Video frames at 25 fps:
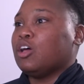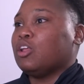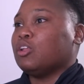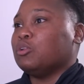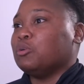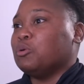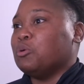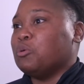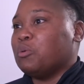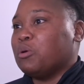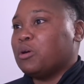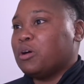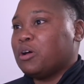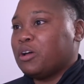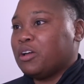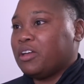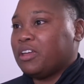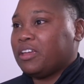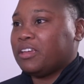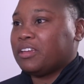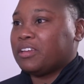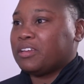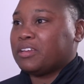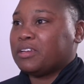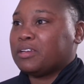Lou
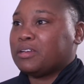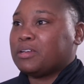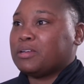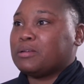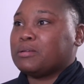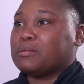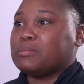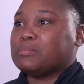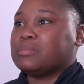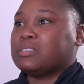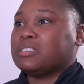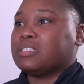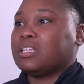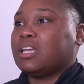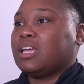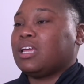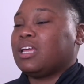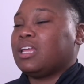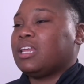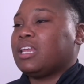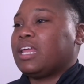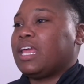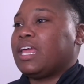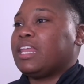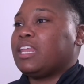Williams
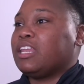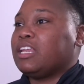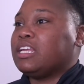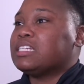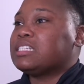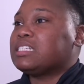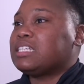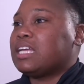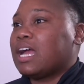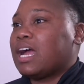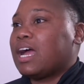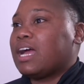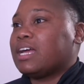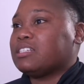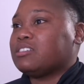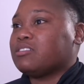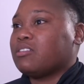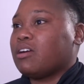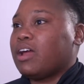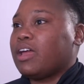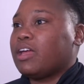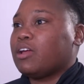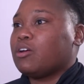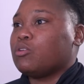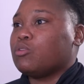and these guys,
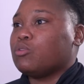right?